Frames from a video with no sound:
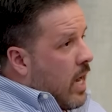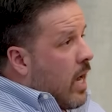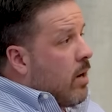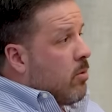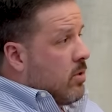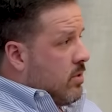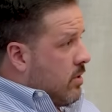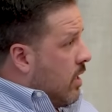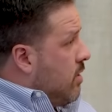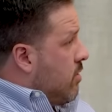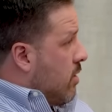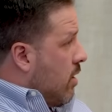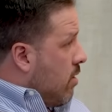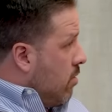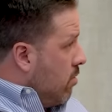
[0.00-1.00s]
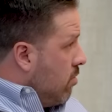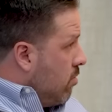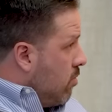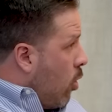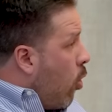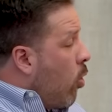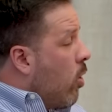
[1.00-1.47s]
I would say so.
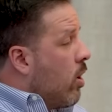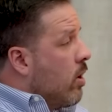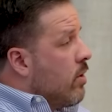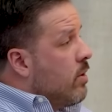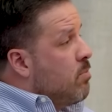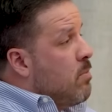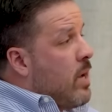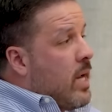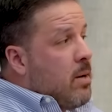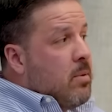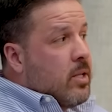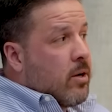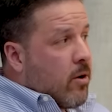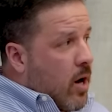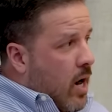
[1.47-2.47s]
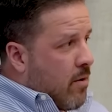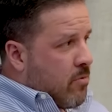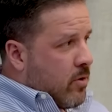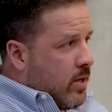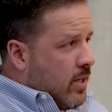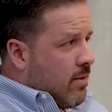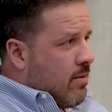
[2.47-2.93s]
Or maybe they're
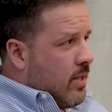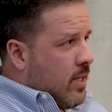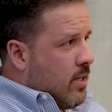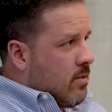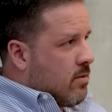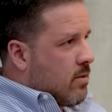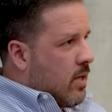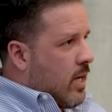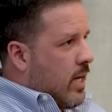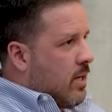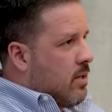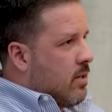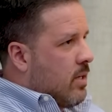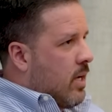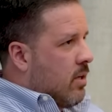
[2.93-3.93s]
offering things like